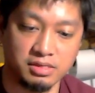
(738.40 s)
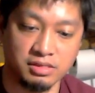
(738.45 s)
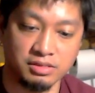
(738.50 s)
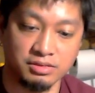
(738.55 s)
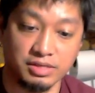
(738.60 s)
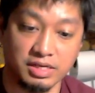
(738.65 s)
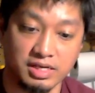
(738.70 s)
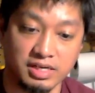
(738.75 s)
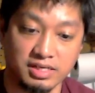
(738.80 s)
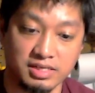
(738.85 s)

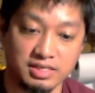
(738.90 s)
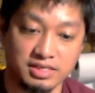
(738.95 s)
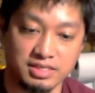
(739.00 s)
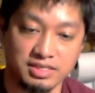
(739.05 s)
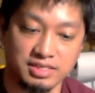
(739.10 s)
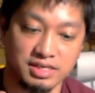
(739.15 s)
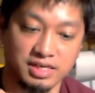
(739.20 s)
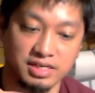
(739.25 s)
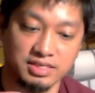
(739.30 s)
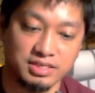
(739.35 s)
so that it's
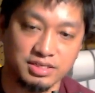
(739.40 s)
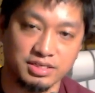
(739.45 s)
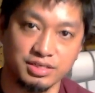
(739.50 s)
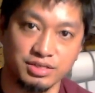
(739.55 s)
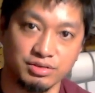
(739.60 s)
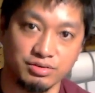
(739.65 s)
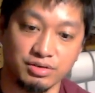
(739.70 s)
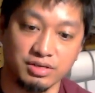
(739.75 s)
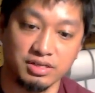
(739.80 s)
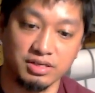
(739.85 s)
nice and
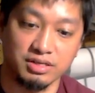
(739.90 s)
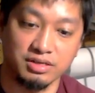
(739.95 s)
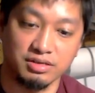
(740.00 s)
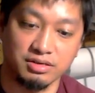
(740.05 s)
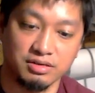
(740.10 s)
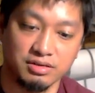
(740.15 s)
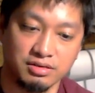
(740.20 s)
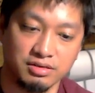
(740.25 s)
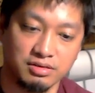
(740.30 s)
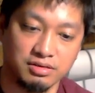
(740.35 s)
sturdy.
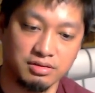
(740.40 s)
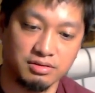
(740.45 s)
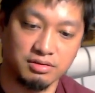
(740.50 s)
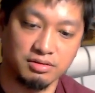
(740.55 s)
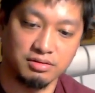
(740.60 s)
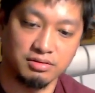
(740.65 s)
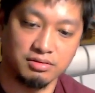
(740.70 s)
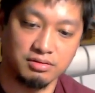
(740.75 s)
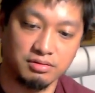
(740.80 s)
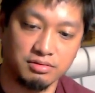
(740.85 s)

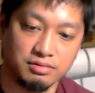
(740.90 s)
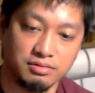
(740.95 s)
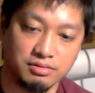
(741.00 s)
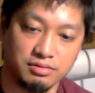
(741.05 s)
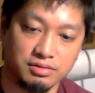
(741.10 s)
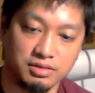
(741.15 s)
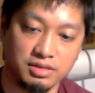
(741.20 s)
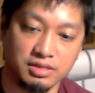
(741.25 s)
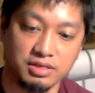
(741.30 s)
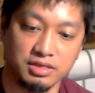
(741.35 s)

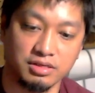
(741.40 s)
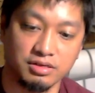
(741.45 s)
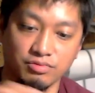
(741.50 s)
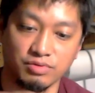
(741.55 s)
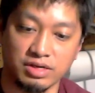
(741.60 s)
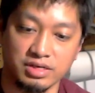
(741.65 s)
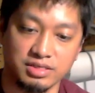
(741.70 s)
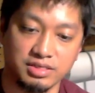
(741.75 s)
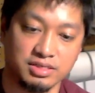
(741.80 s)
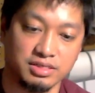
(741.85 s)
And then the
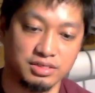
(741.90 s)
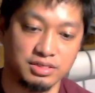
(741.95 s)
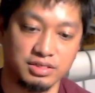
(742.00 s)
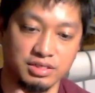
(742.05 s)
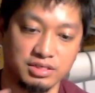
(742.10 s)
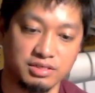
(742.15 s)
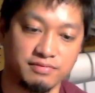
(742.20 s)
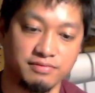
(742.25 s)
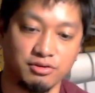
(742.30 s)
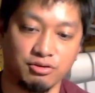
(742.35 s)
rest is
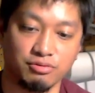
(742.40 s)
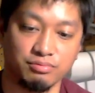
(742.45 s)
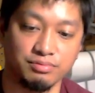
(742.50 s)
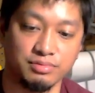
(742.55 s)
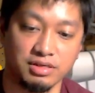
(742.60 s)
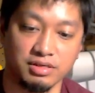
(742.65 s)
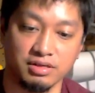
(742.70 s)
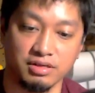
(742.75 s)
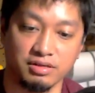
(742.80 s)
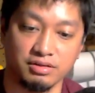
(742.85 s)
just foam,
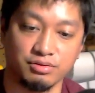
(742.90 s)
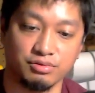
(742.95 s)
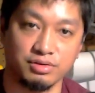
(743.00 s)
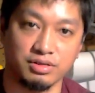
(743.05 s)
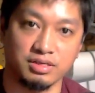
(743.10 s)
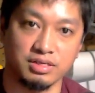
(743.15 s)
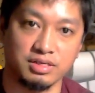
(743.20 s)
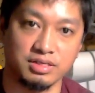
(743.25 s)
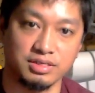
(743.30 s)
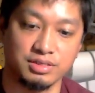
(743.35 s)

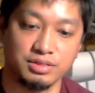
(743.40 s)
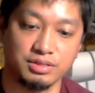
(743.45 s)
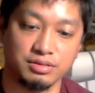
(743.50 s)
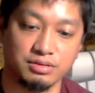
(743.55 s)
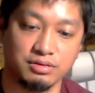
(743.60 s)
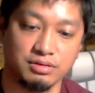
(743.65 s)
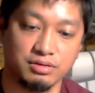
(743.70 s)
including this.